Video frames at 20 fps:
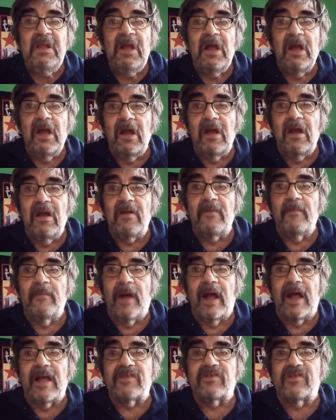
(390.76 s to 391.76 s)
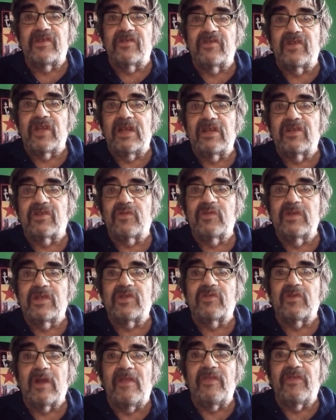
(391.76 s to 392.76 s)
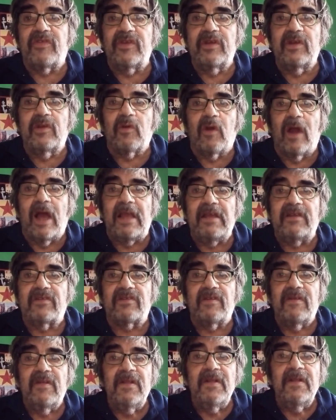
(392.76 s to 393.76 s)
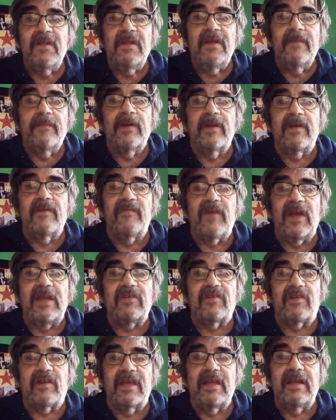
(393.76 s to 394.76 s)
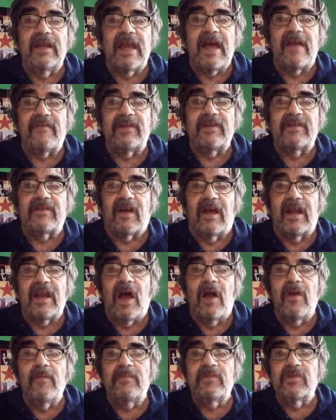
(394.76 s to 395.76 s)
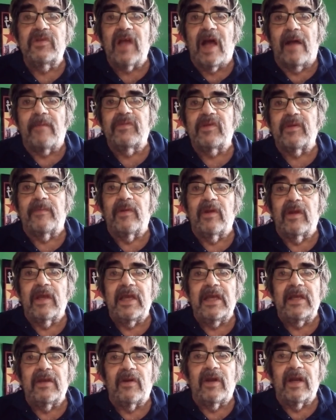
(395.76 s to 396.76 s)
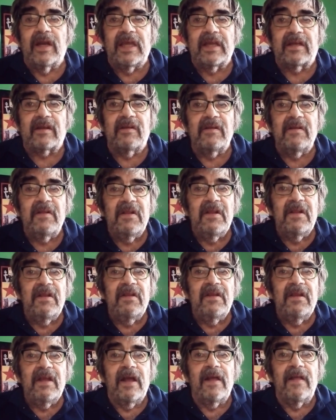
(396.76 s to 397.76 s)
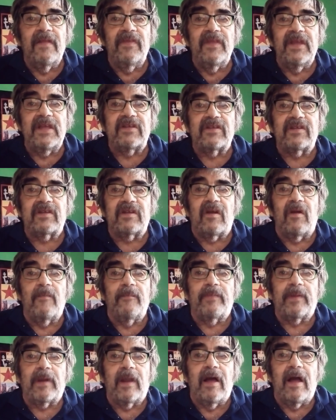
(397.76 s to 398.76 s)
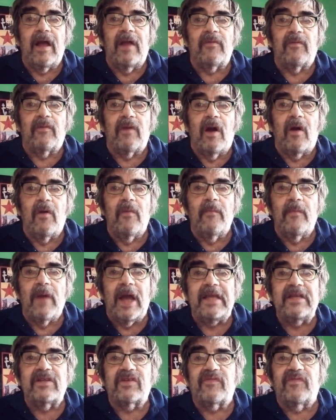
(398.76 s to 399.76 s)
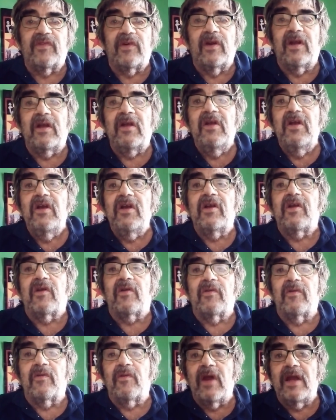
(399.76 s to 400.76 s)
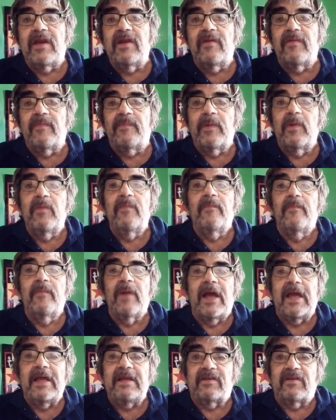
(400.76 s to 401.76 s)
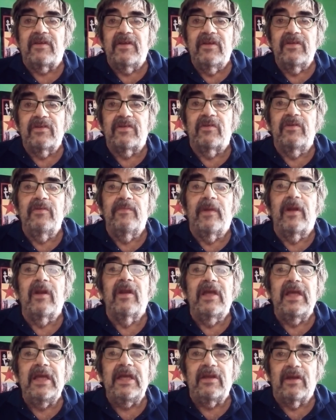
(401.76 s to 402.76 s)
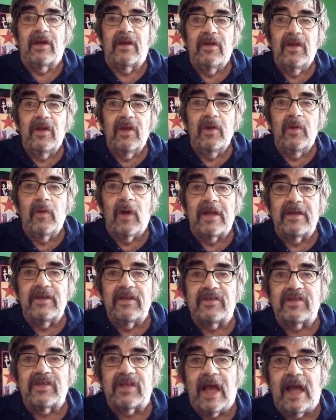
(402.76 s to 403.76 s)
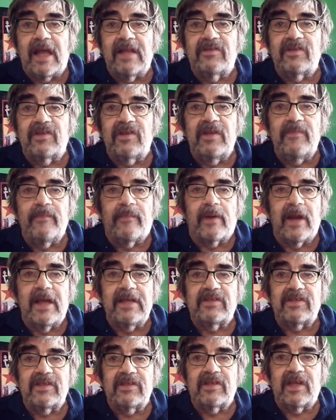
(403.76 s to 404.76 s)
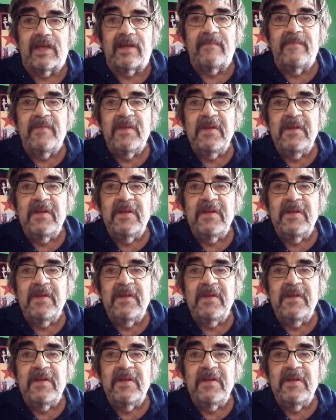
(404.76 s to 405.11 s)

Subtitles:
Hurt masters this with strength and grace, but eventually Lamentine opens up to Melina a little, and this compliant role makes for a creditable mate to Melina, who understands and embraces it.